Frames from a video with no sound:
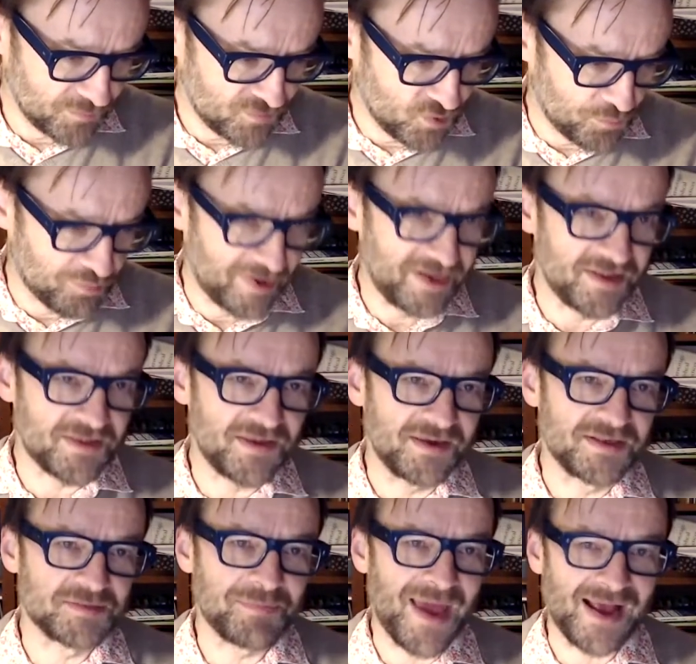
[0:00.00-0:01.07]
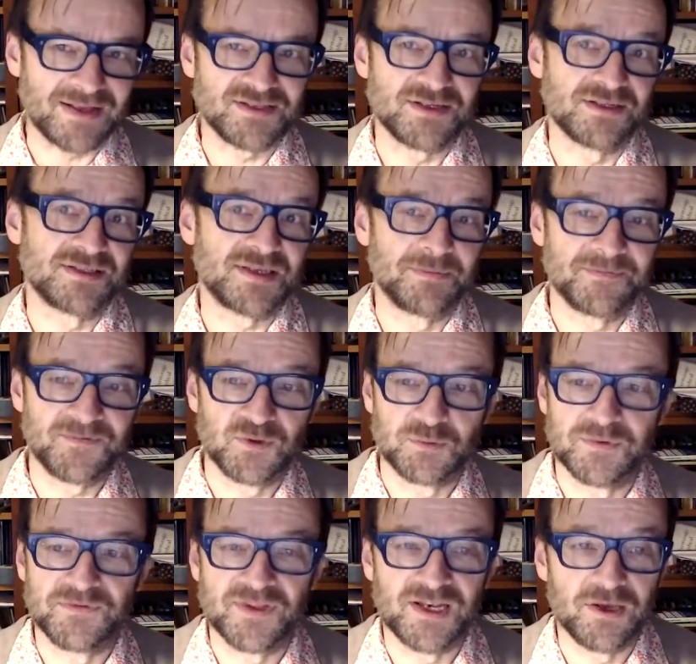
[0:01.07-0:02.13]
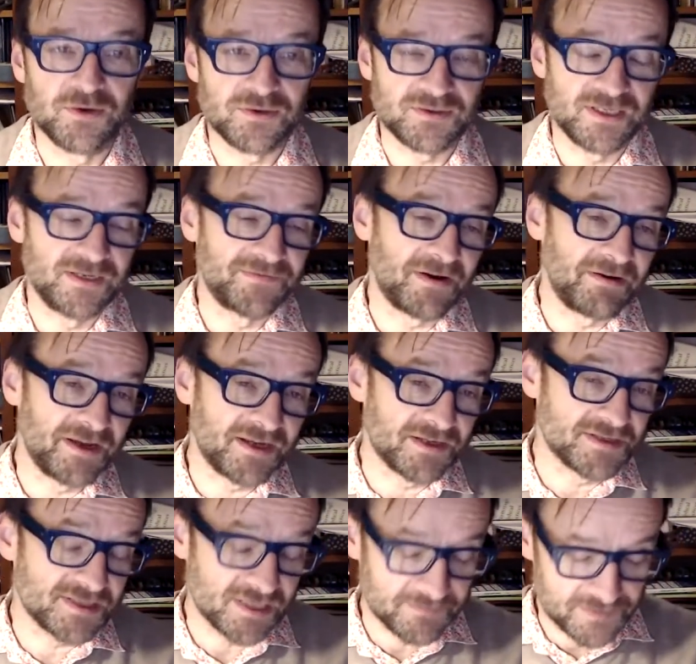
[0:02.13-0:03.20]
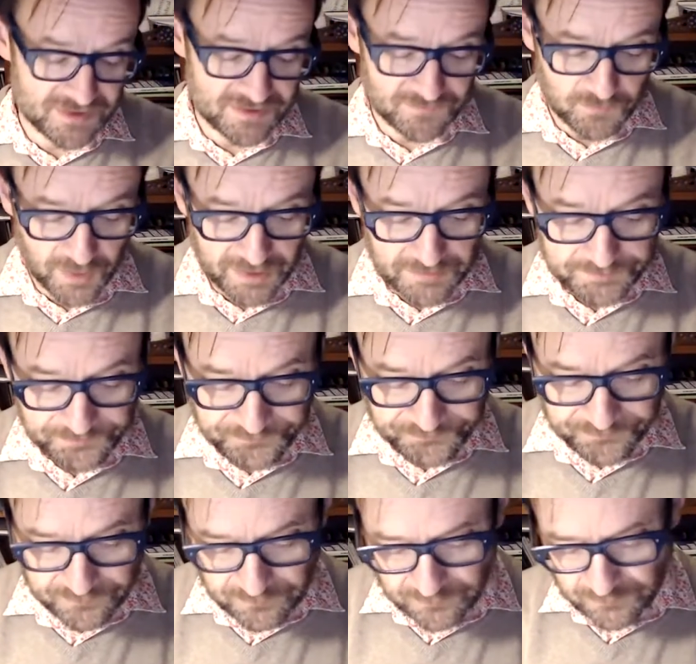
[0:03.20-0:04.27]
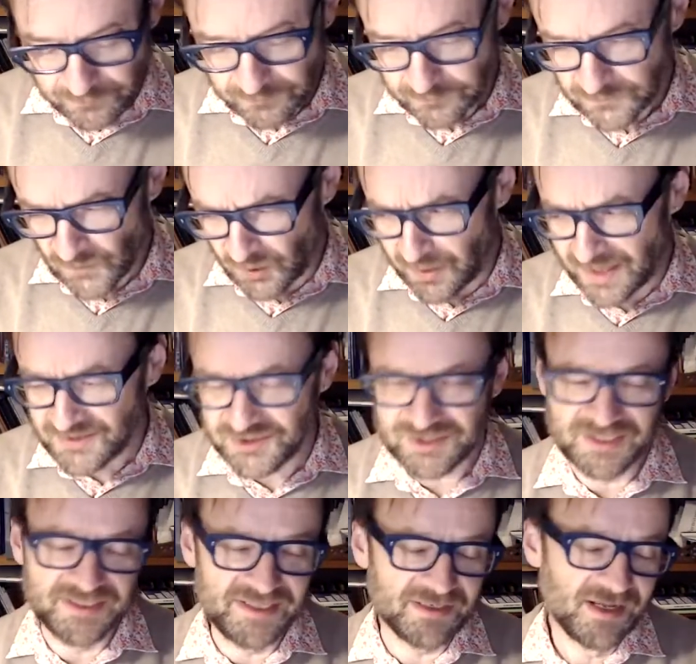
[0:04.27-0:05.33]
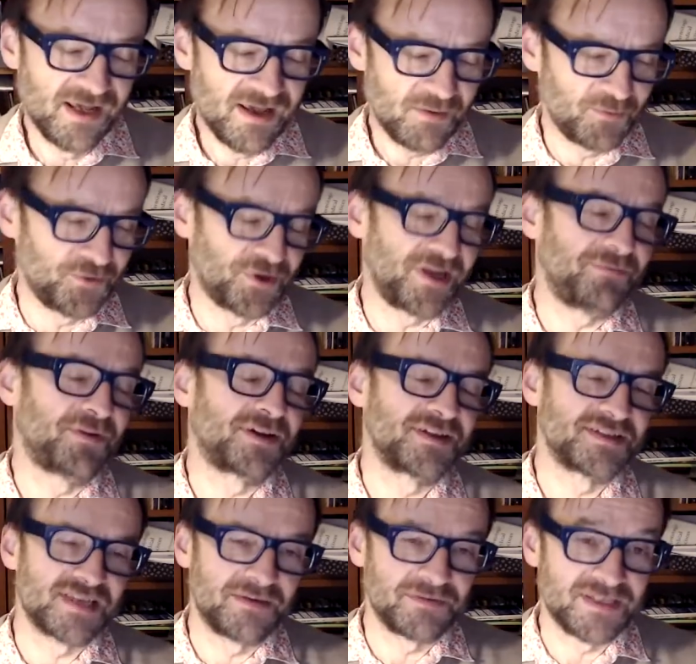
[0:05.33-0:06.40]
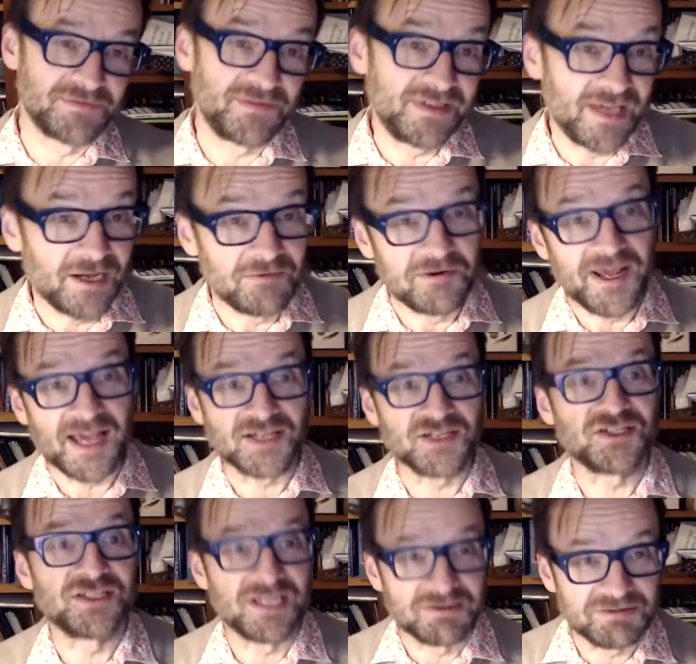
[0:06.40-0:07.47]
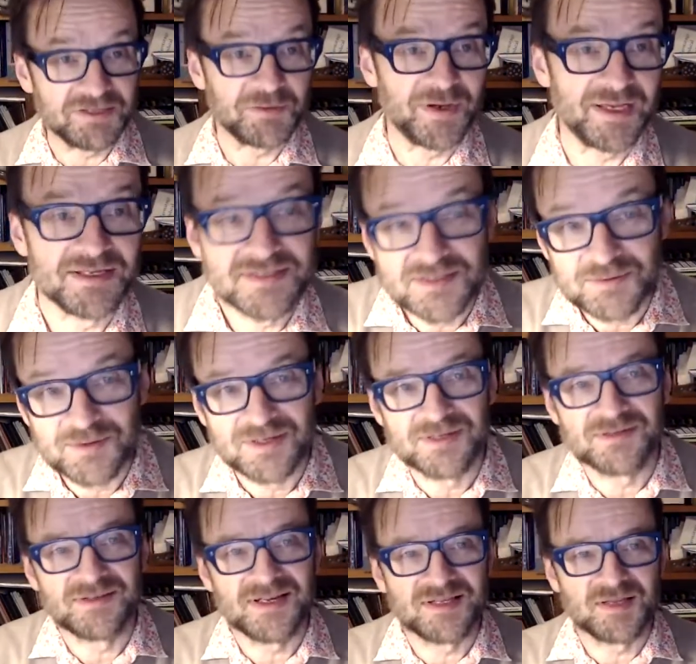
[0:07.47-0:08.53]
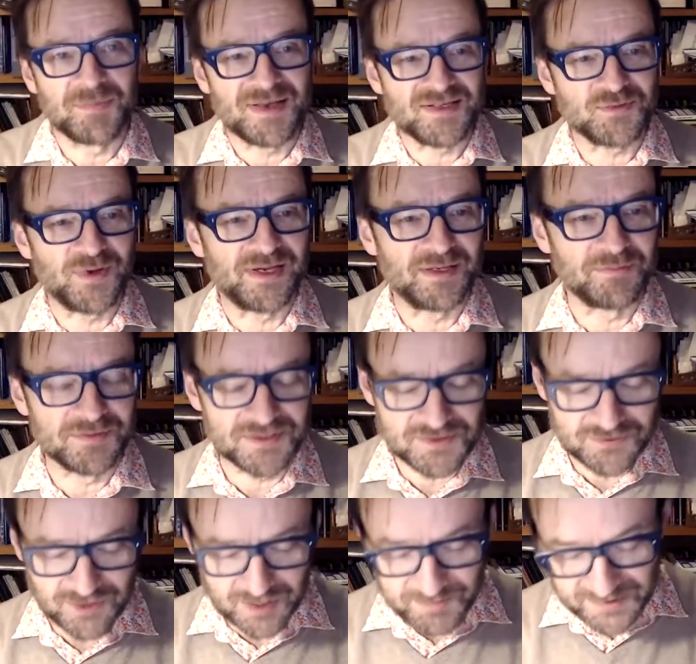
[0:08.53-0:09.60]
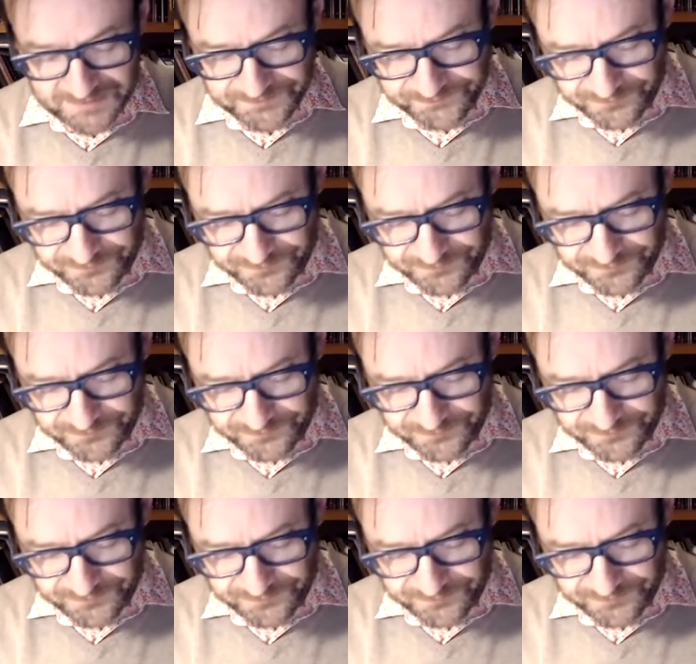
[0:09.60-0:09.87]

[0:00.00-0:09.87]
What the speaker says: bring things back to some form of the local in a very conservative way. Or actually, not even conservative, neo-reactionary way is the best way I would describe it.